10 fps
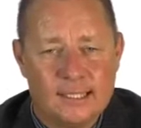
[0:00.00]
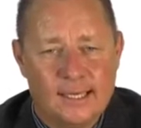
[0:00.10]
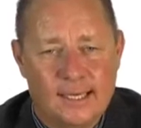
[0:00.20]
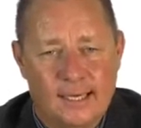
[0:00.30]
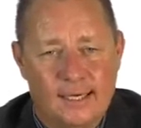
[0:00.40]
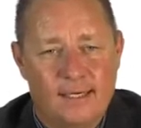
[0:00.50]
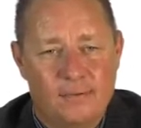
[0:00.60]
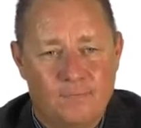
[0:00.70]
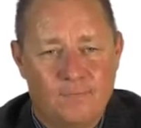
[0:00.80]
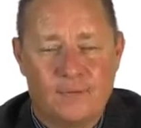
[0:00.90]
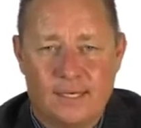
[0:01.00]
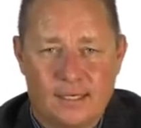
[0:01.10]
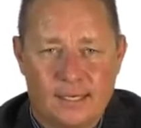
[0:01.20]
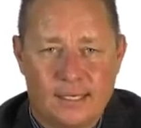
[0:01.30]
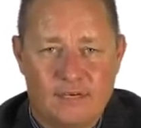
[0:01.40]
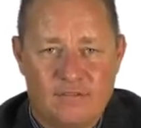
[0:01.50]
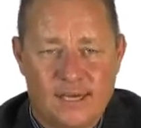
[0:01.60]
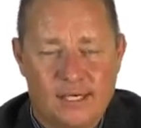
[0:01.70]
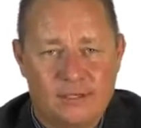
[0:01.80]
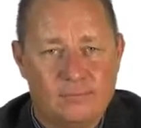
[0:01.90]
and they can add
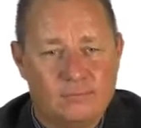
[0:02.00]
value.